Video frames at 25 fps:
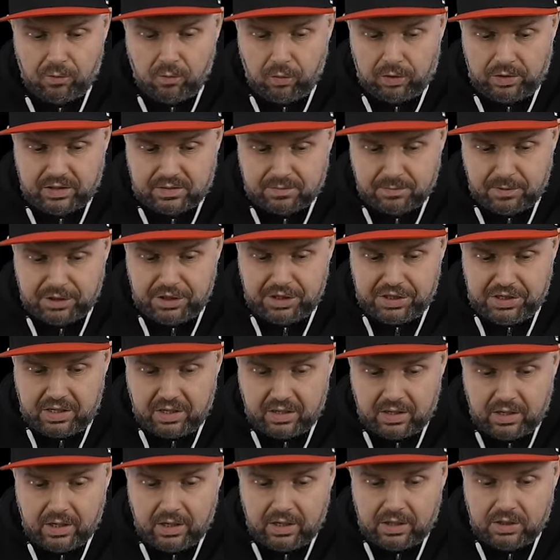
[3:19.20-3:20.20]
Look,
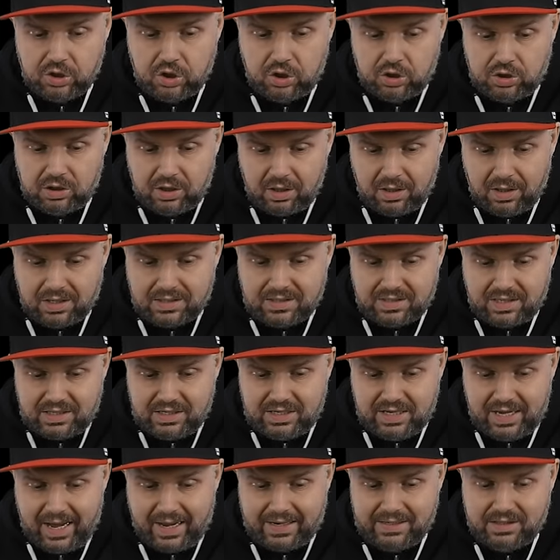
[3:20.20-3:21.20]
fourteen cores, eighteen
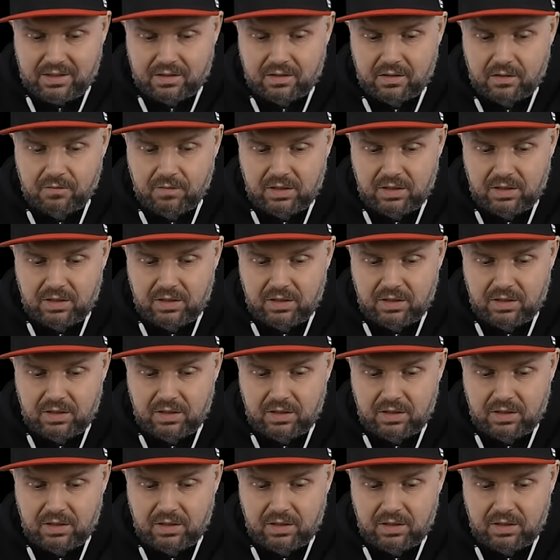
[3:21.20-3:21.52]
threads.